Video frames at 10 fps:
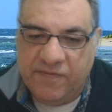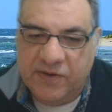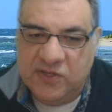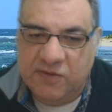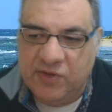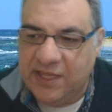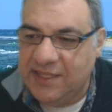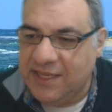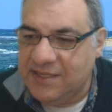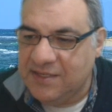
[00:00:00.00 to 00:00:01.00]
For example, like
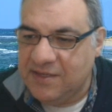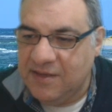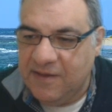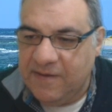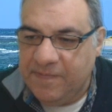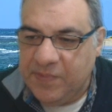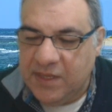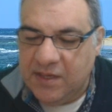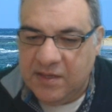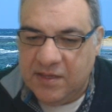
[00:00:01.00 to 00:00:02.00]
this,
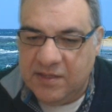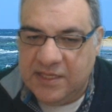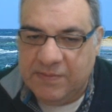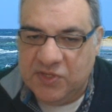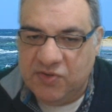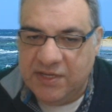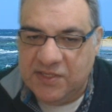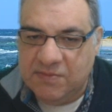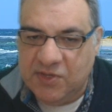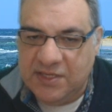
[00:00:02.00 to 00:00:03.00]
demonstrates
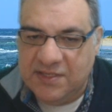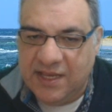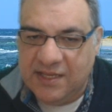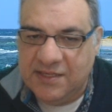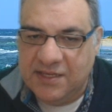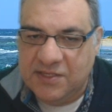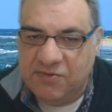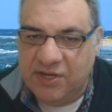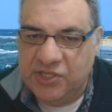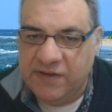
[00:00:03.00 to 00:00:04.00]
some nice tactics,
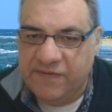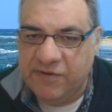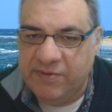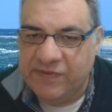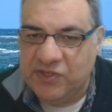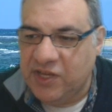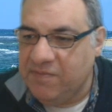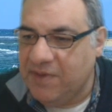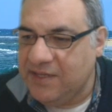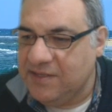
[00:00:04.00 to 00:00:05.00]
crashing through with a
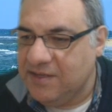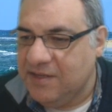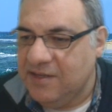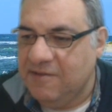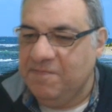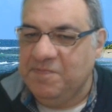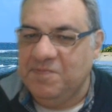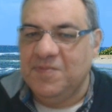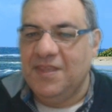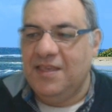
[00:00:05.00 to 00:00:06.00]
checkmate.
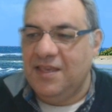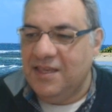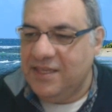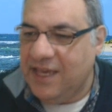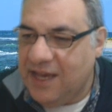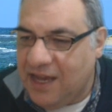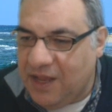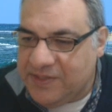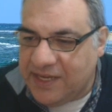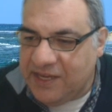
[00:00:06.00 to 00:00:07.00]
Yeah,
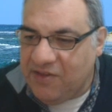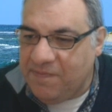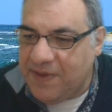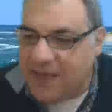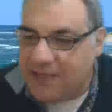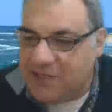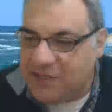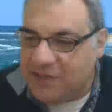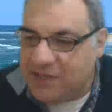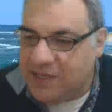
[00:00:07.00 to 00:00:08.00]
I'll take you back
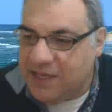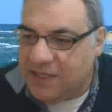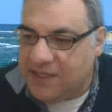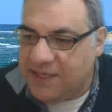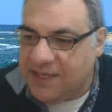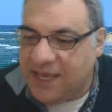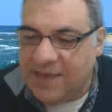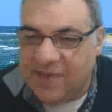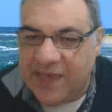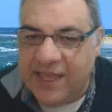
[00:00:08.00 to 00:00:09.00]
to the
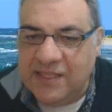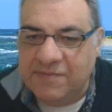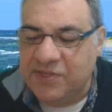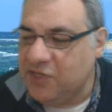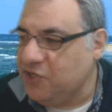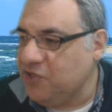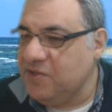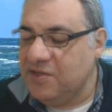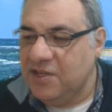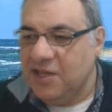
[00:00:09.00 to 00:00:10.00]
game end
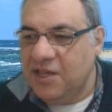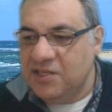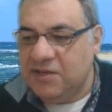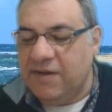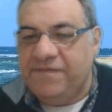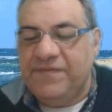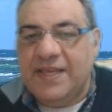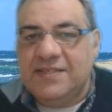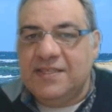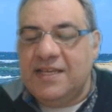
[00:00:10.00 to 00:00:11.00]
position. So a
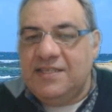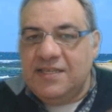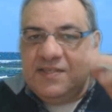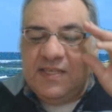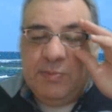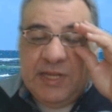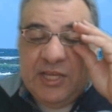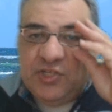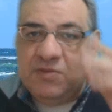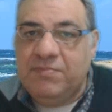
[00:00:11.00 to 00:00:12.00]
fascinating
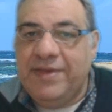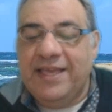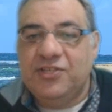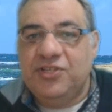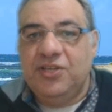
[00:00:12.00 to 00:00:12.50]
simulation match.